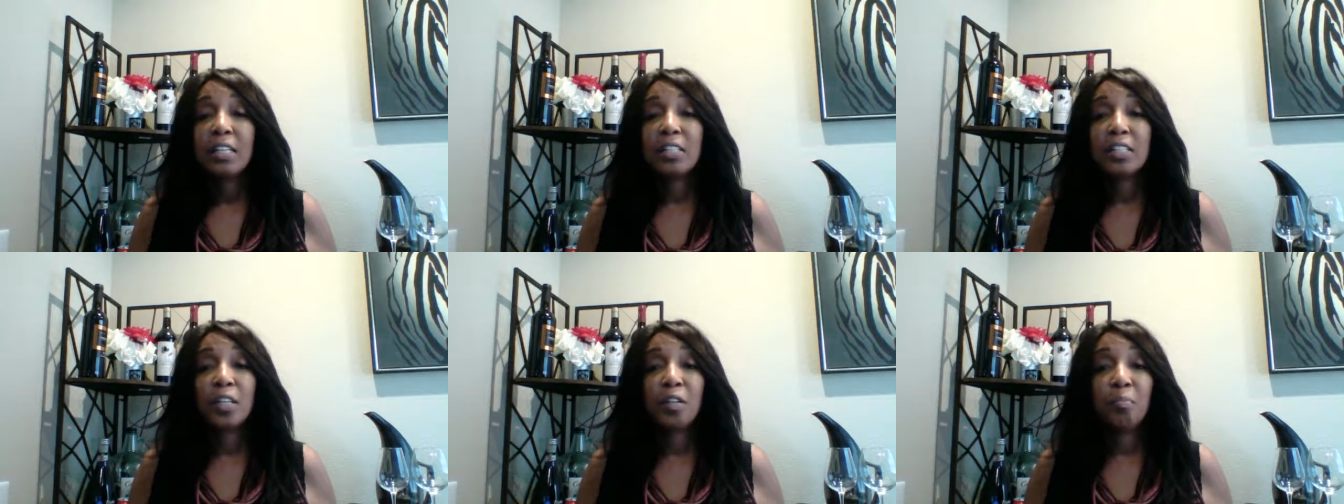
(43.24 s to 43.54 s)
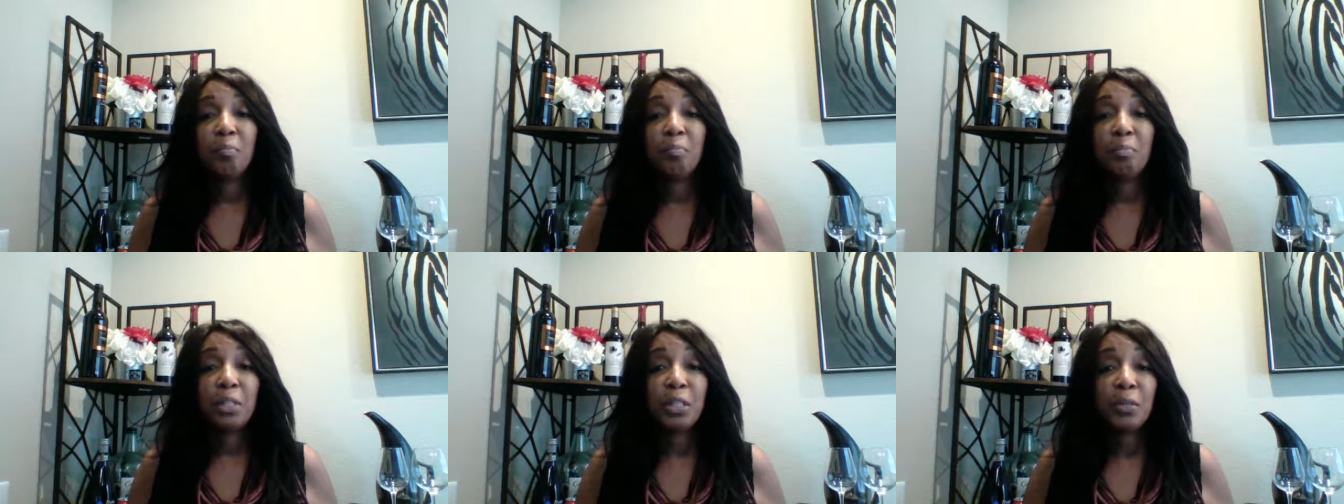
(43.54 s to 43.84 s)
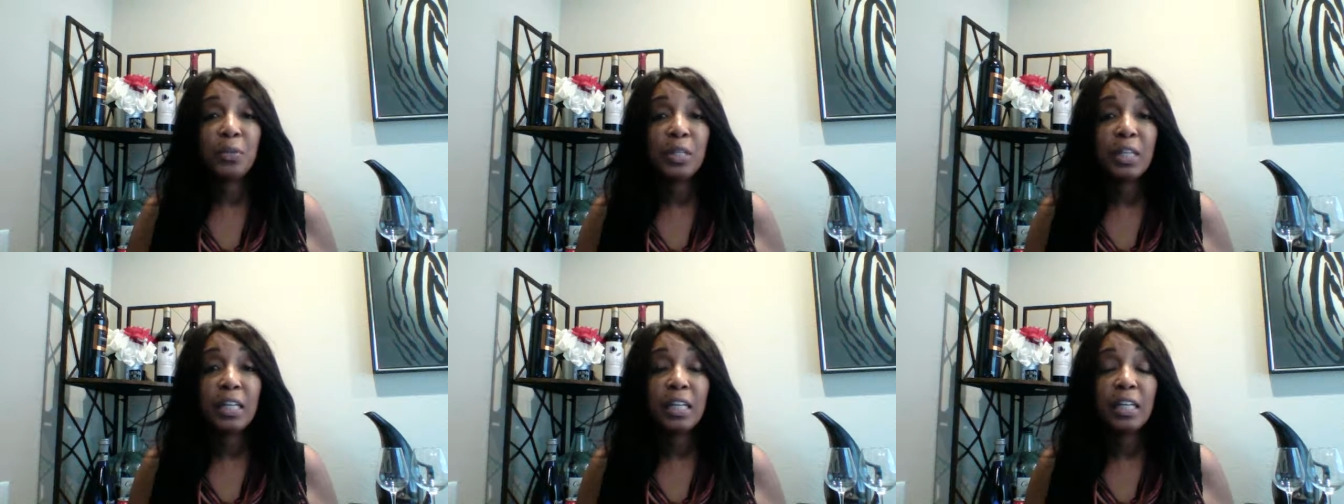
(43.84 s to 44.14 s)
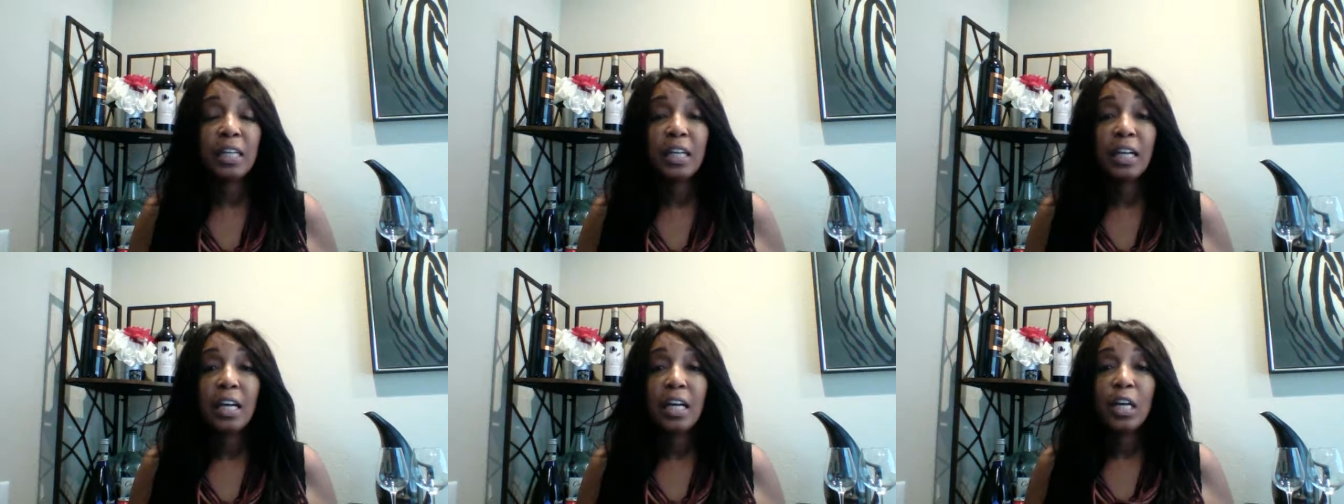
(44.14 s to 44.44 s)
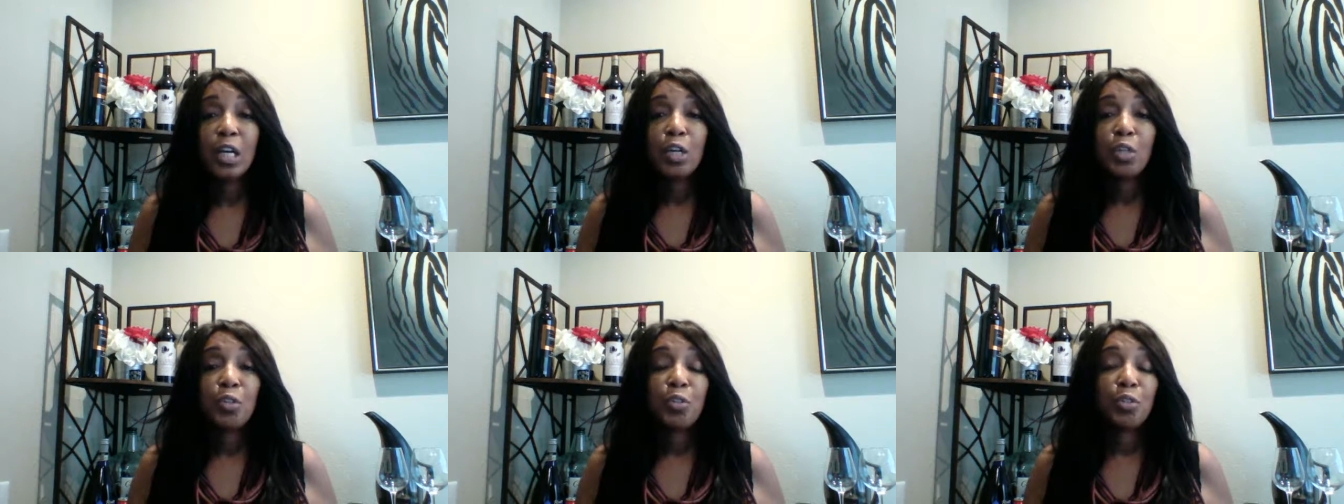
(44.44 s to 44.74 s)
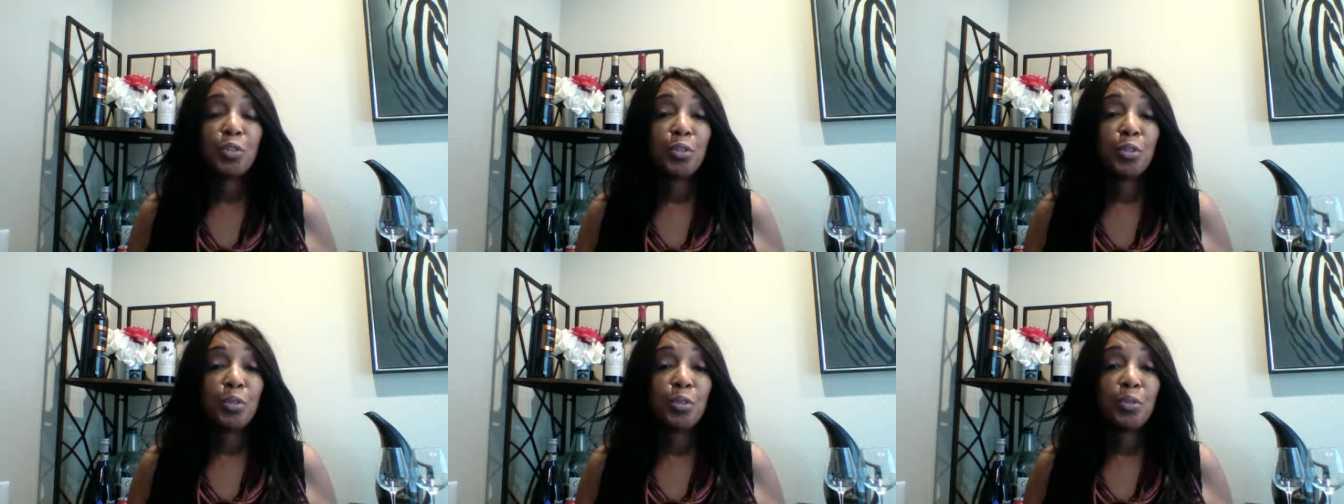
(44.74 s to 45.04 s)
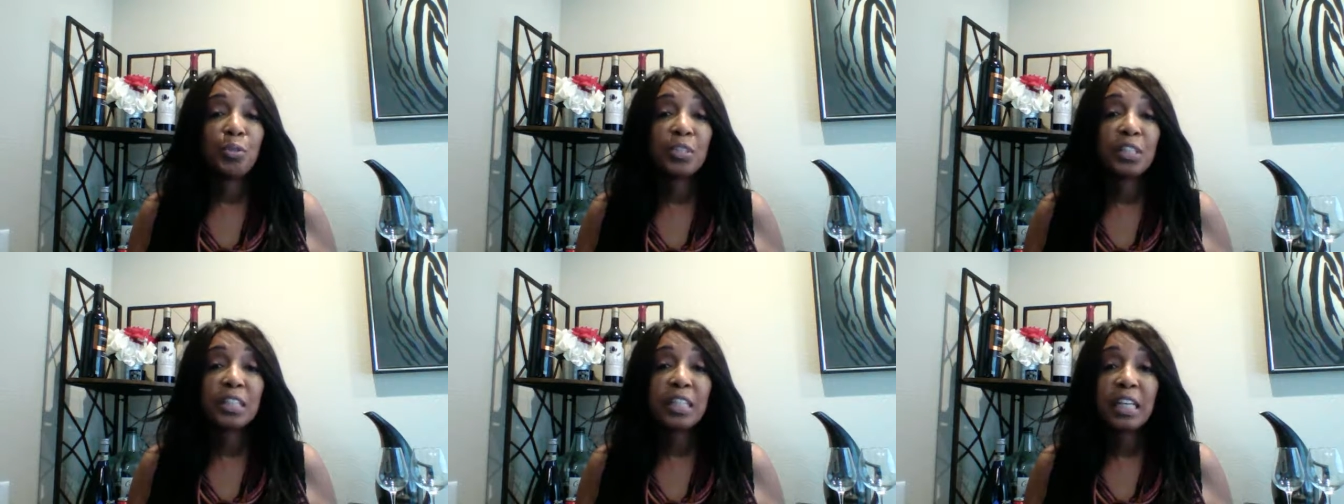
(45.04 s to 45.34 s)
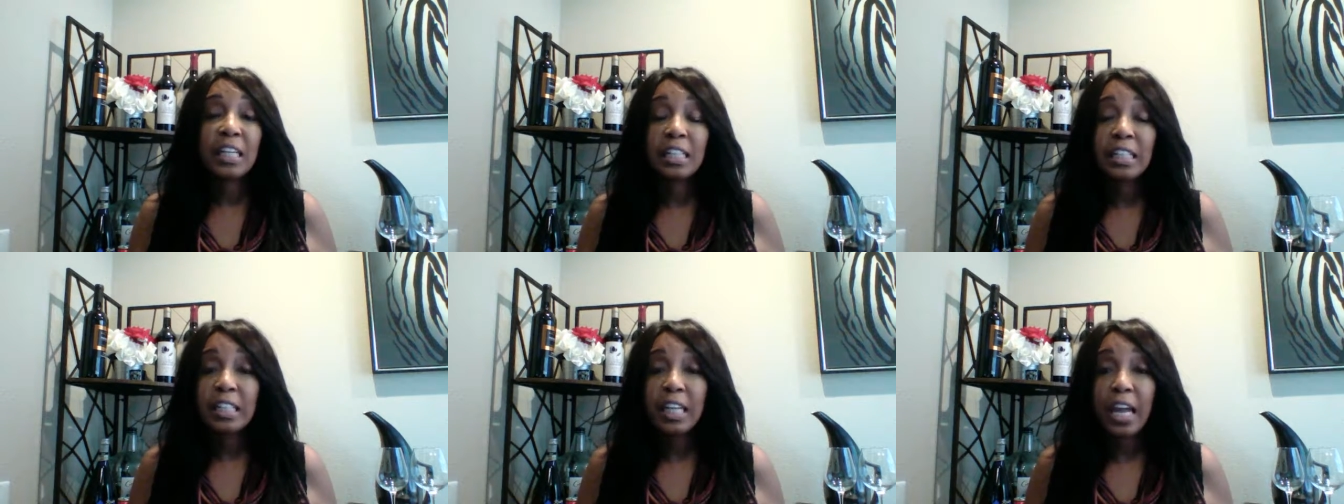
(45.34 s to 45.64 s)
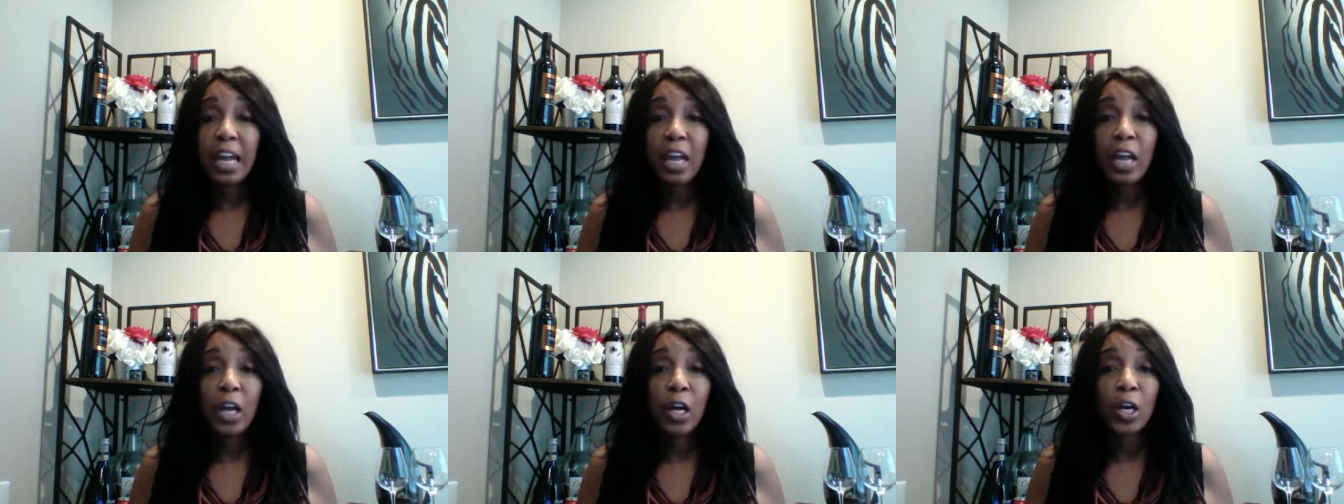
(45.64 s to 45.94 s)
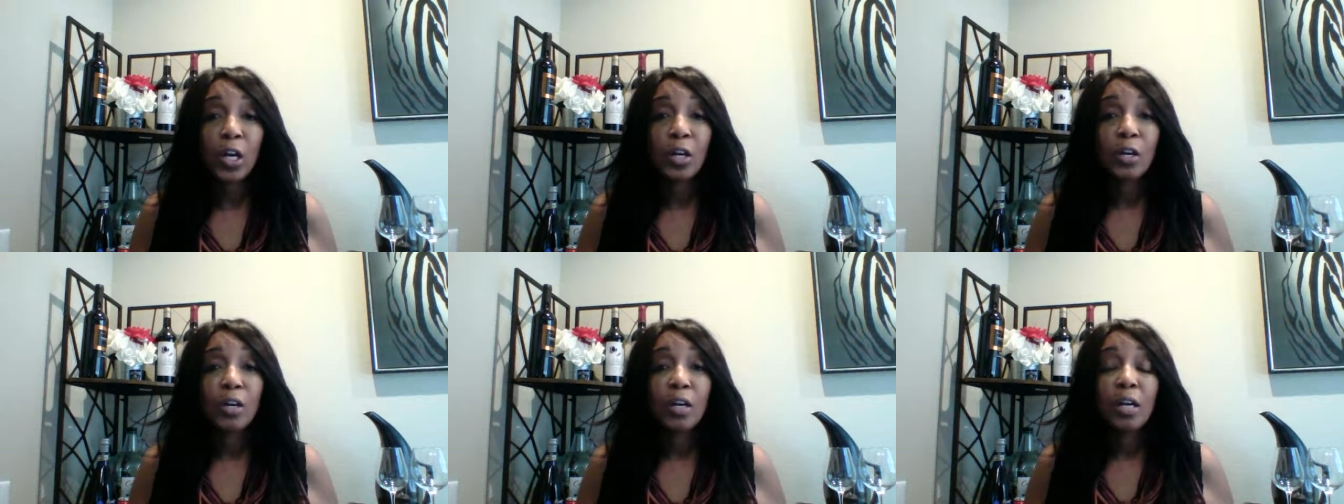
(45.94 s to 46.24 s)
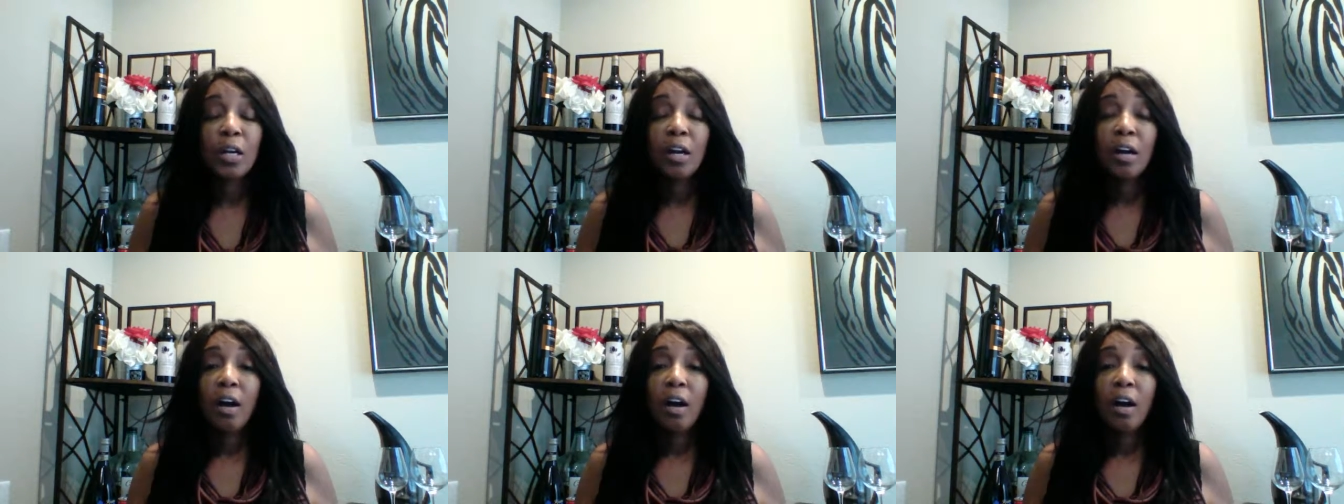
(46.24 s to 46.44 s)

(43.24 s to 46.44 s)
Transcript: to beauty, to skincare,